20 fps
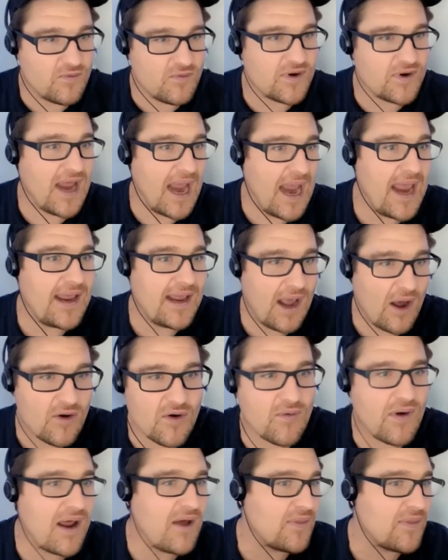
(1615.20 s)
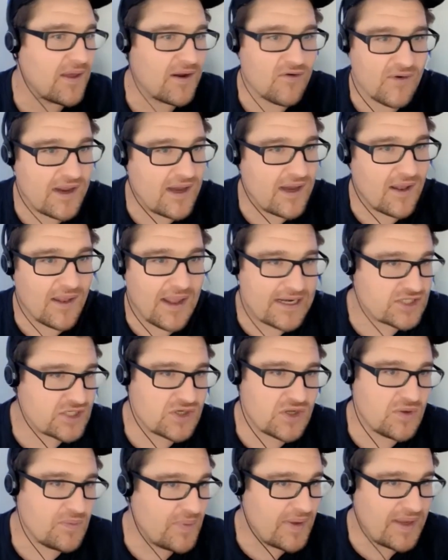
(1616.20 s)
would hang out around the green
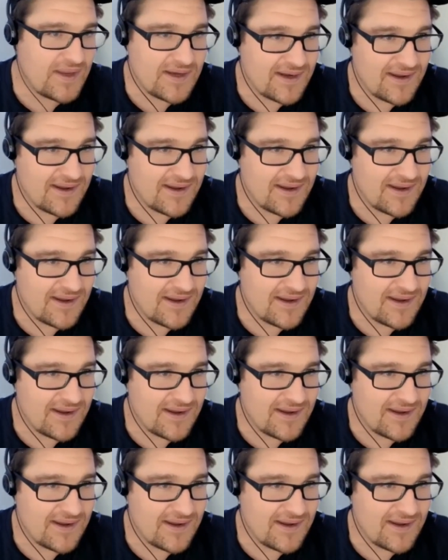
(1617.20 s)
electrical bin,